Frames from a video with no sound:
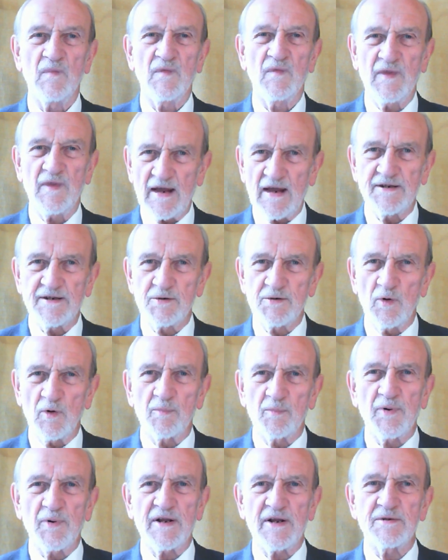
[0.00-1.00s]
That's what
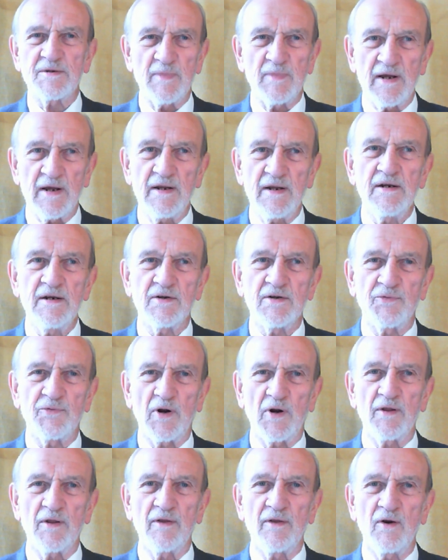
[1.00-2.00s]
pressed me to
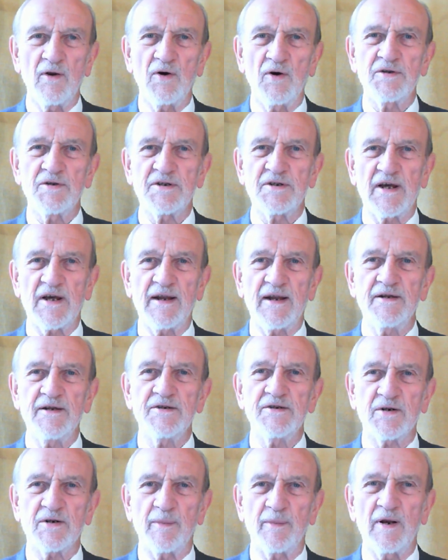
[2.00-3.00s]
follow the Law Society's
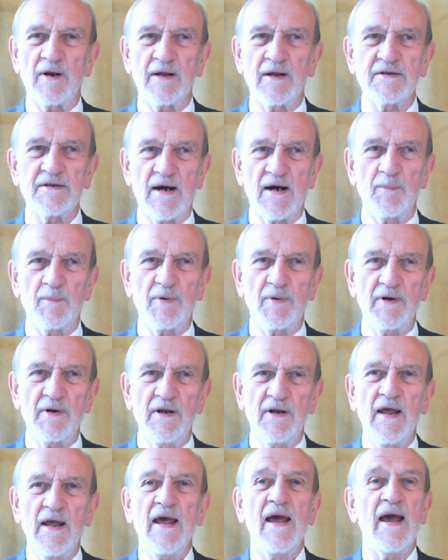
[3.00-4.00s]
criminal example
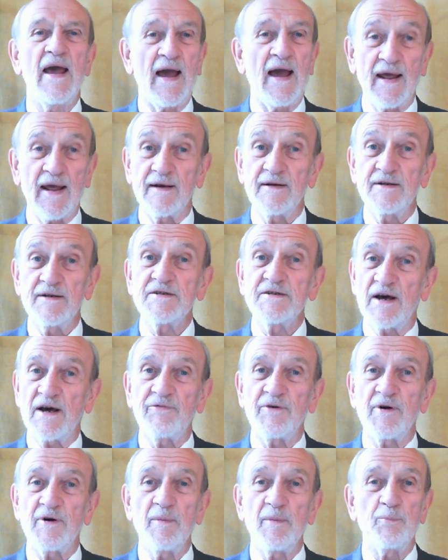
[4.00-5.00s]
and
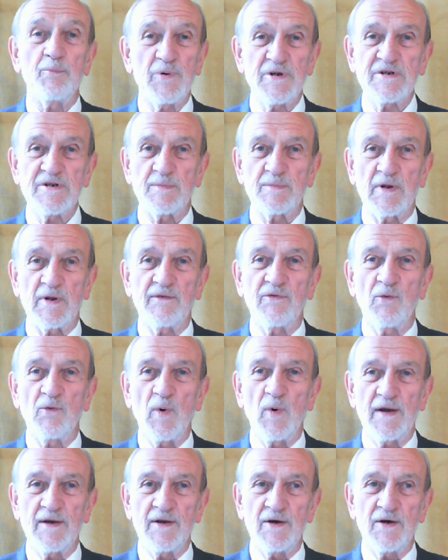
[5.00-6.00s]
suffer imprisonment for
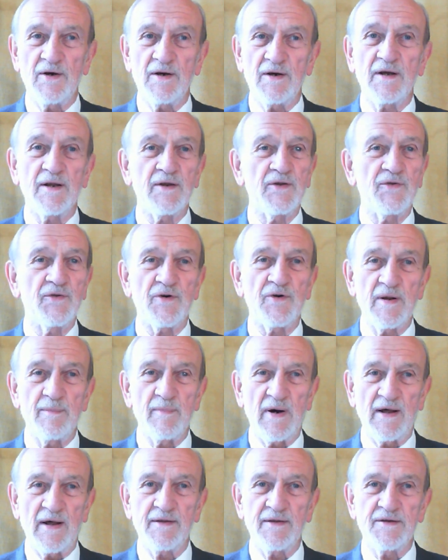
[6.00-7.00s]
1 year and 3
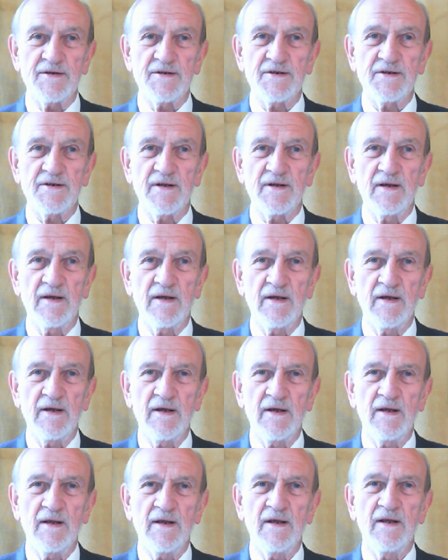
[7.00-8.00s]
months.
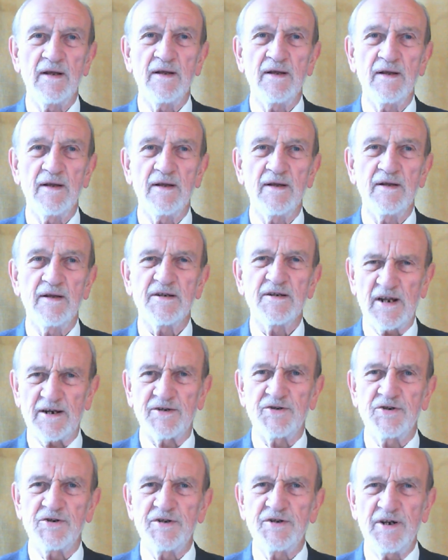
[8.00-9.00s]

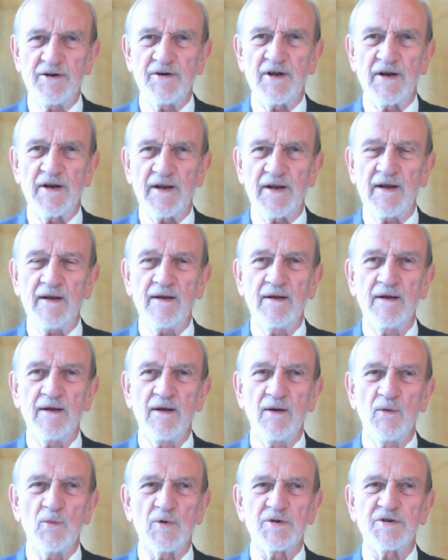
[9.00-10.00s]
Such tyranny
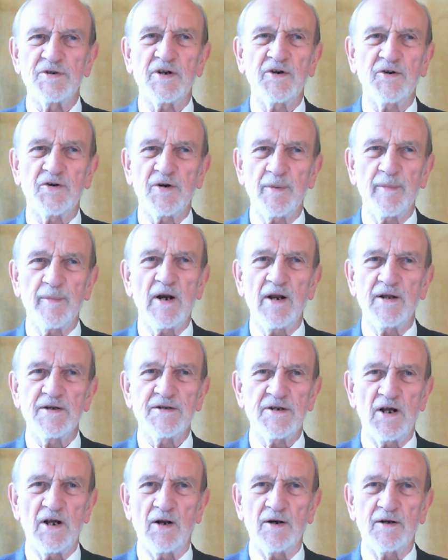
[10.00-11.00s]
was a criminal
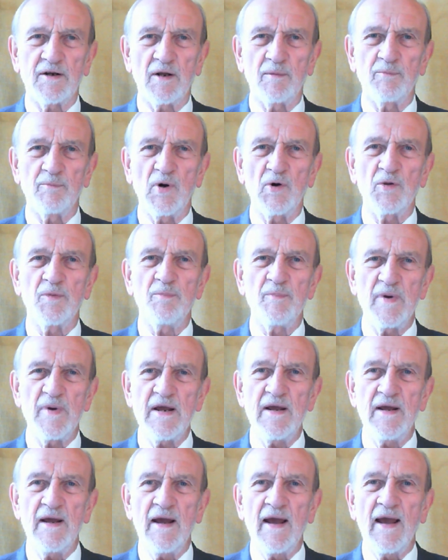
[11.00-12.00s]
assault on both
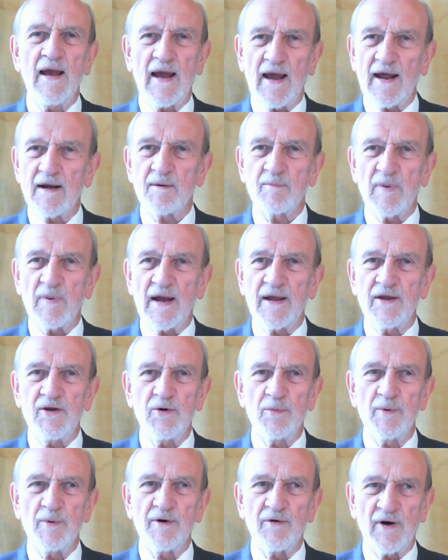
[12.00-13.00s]
me and my
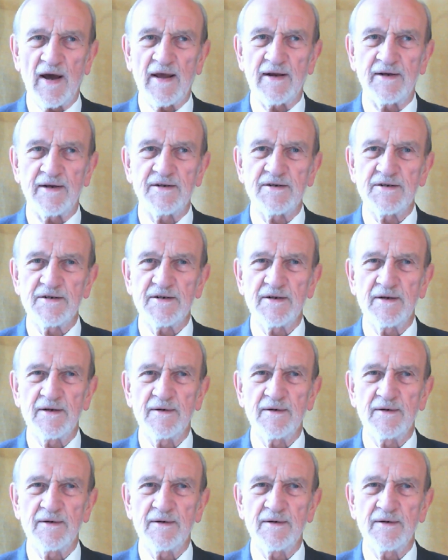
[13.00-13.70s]
human rights,